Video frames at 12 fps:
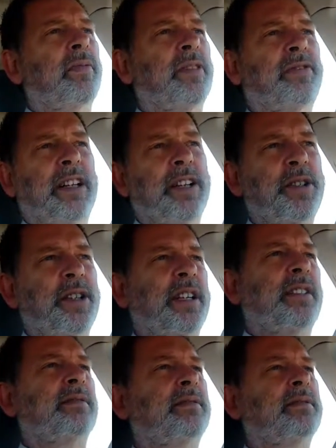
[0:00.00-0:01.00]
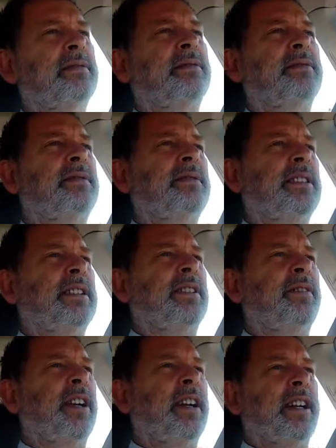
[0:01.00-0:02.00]
finishing,
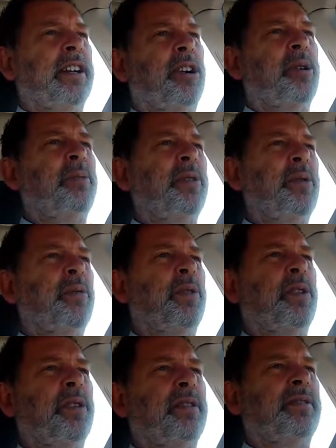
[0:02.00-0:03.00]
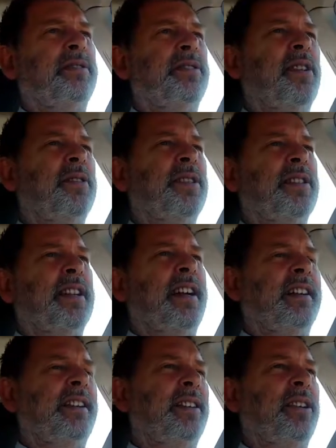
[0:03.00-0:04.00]
any carpentry work, as long as it's
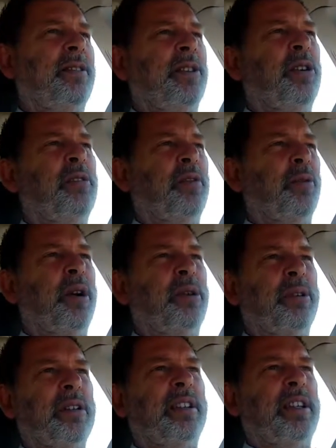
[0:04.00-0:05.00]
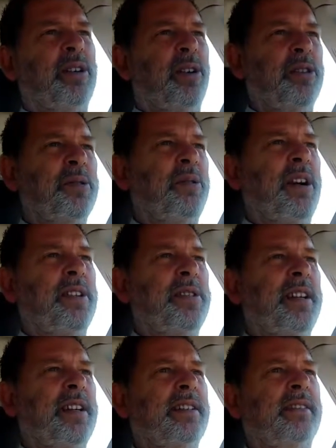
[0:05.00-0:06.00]
not, an overwhelmingly large
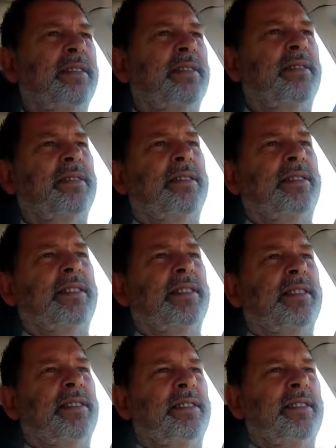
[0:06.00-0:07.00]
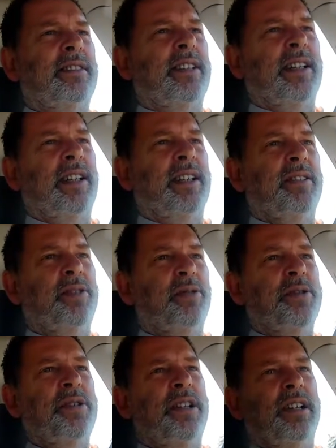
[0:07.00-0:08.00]
project. And of
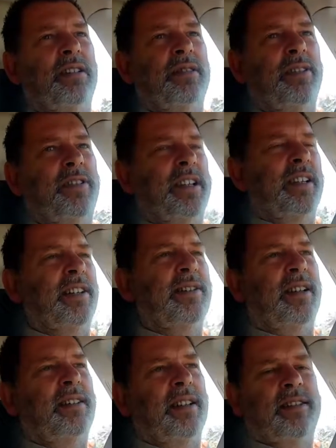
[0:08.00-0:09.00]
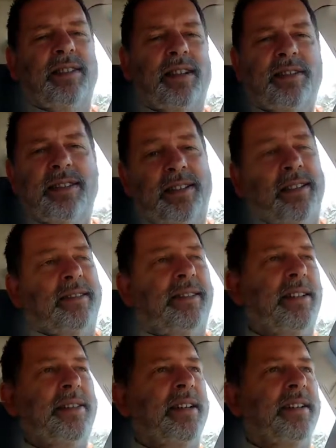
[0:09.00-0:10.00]
course, if it is, I'll
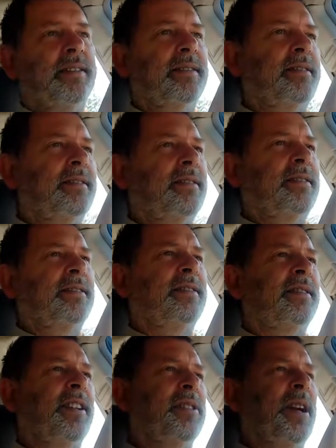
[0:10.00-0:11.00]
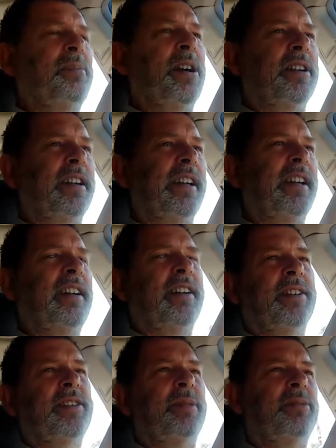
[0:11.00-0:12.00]
tell you, because I'm not going to get
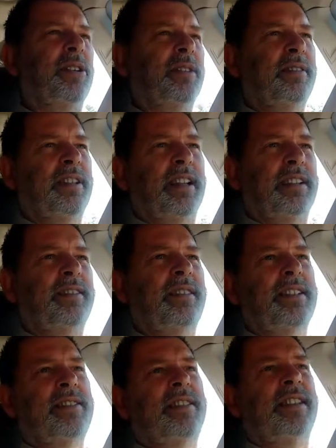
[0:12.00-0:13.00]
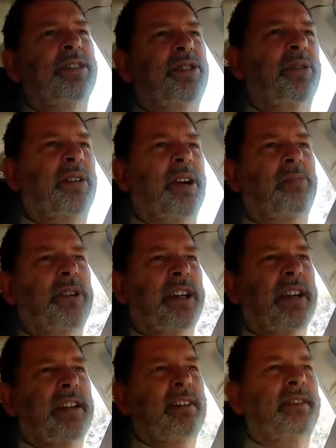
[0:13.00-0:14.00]
into something that is too
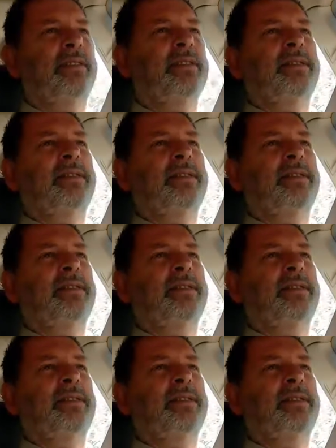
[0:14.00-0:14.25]
complicated.